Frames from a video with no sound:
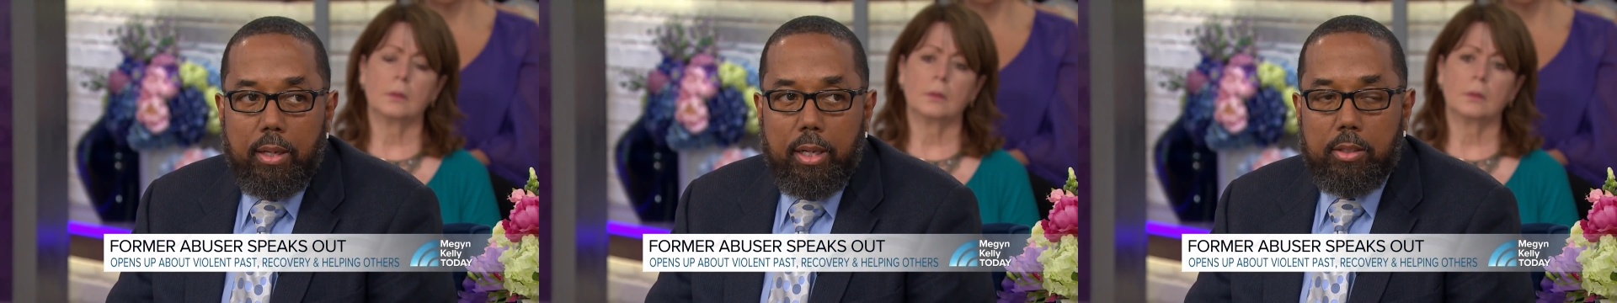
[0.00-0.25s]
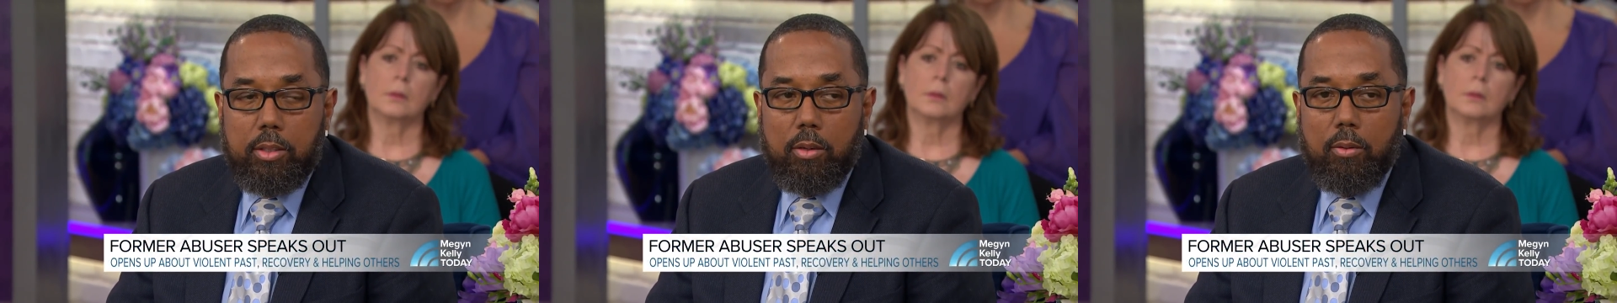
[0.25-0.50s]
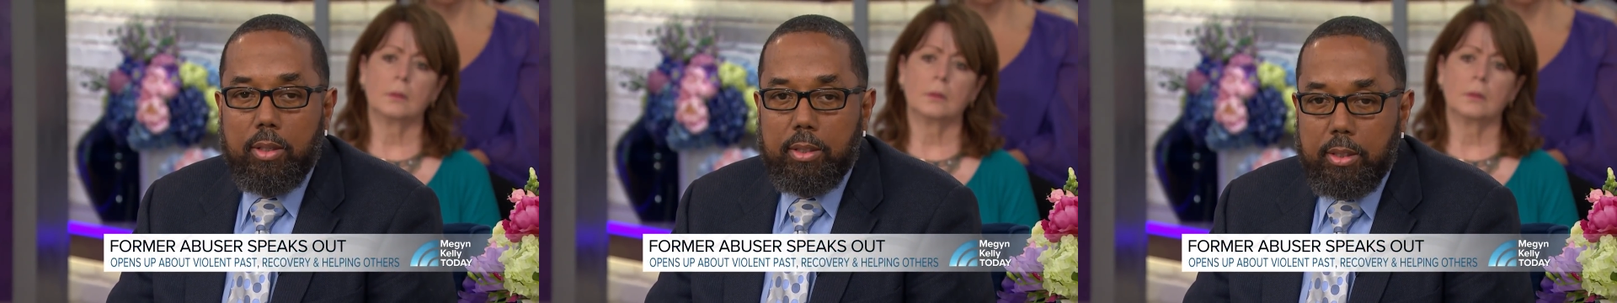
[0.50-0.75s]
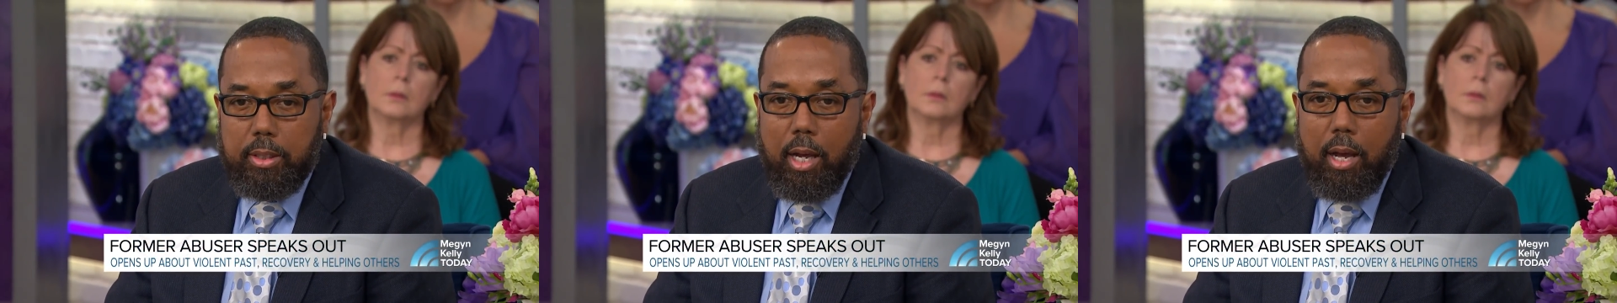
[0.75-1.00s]
Speaker 1: And so as
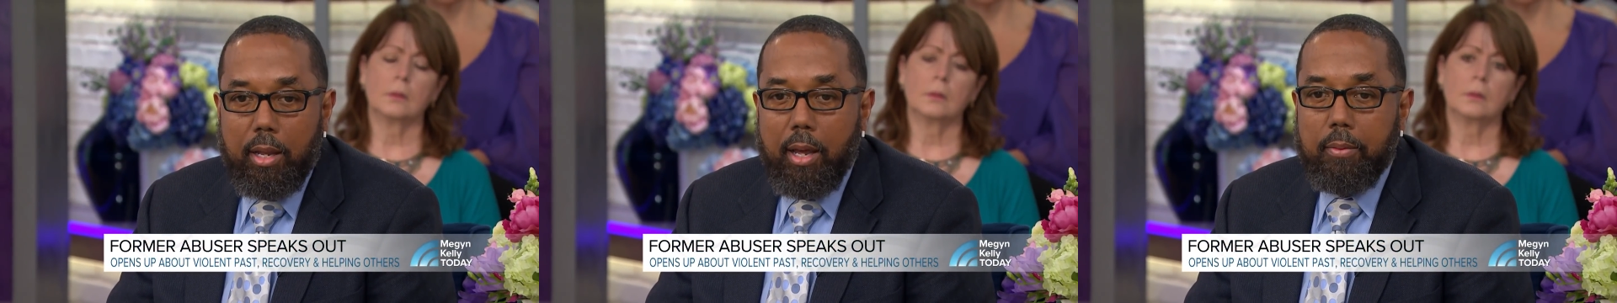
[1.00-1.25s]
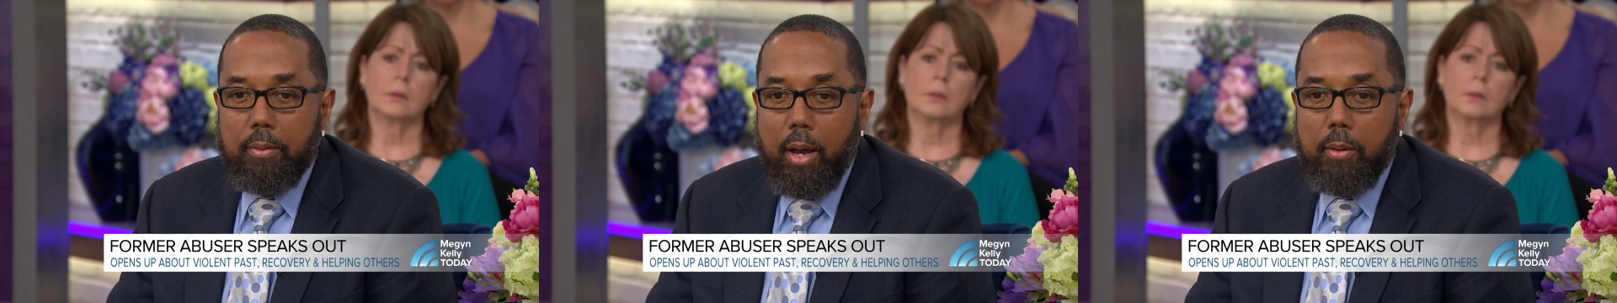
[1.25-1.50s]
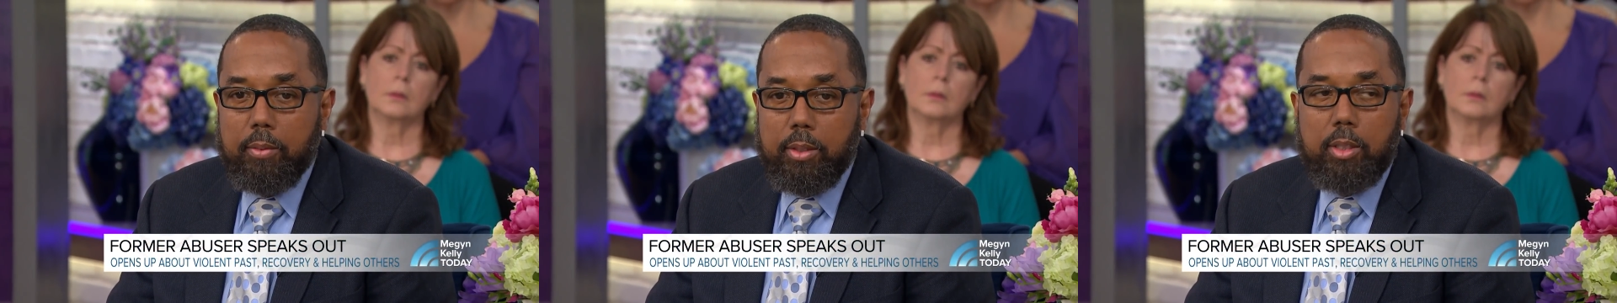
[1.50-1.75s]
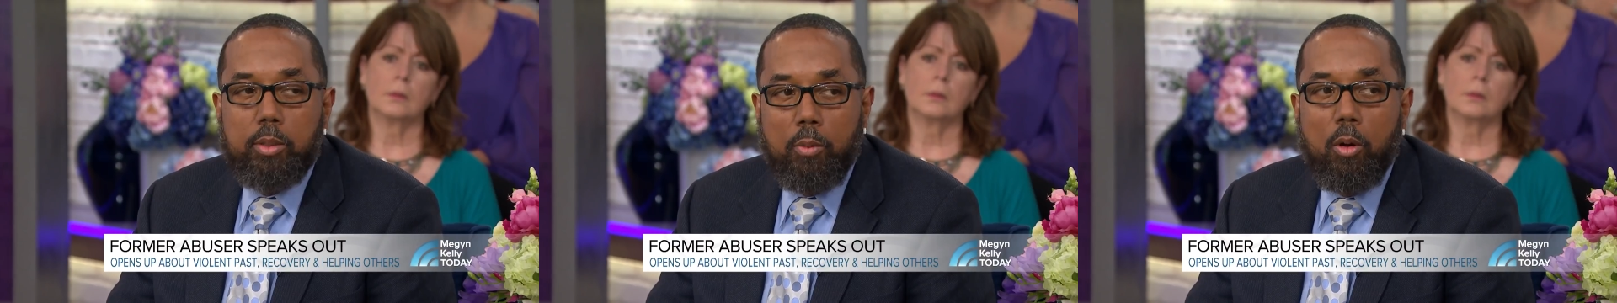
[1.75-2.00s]
a child, I, I was
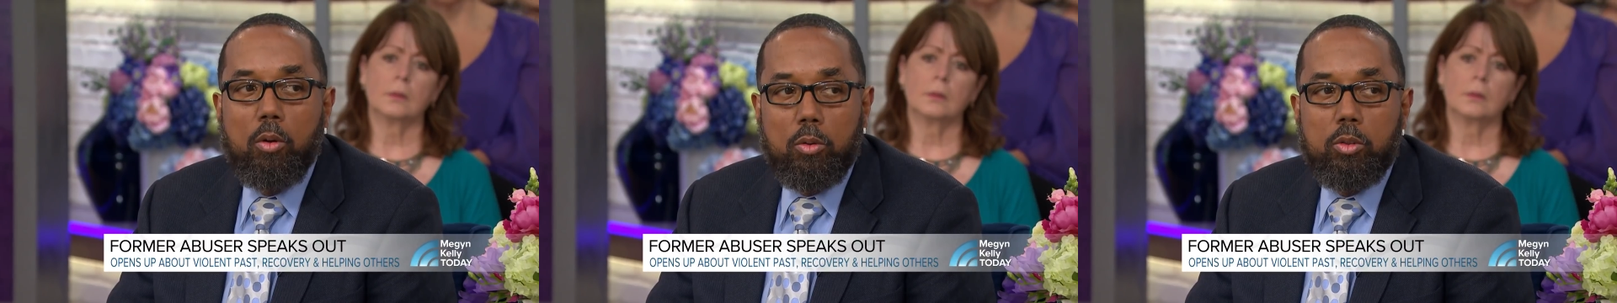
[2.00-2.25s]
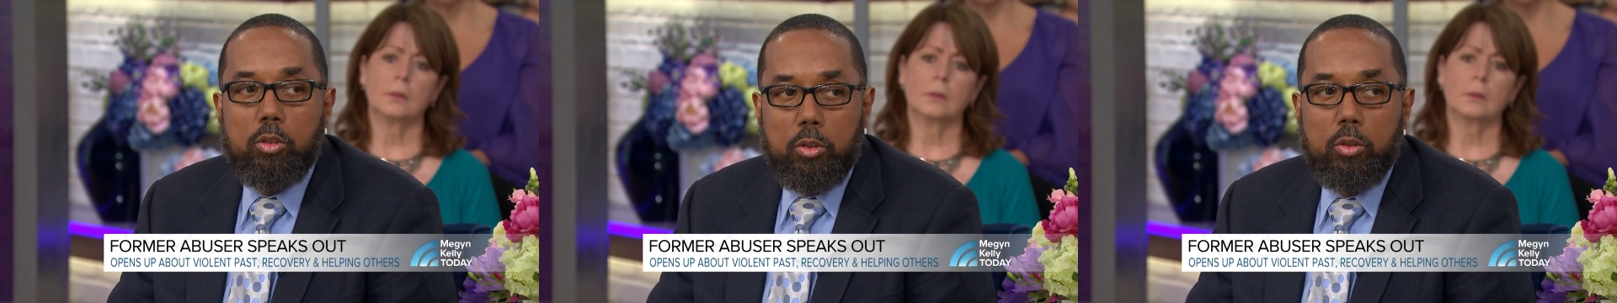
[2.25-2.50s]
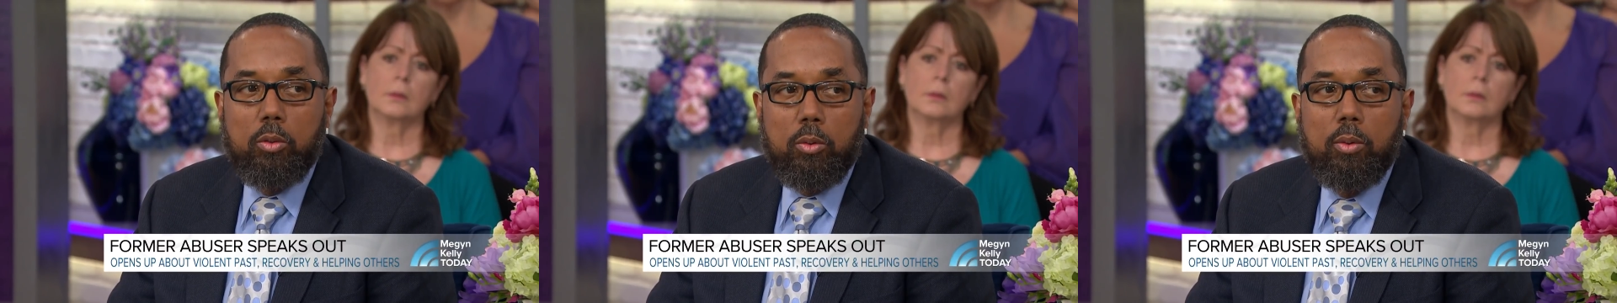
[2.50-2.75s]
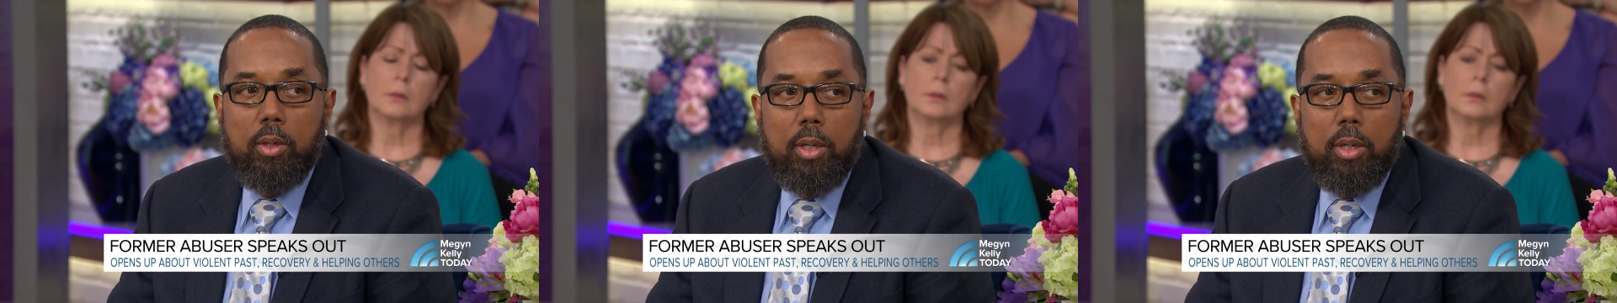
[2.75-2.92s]
exposed to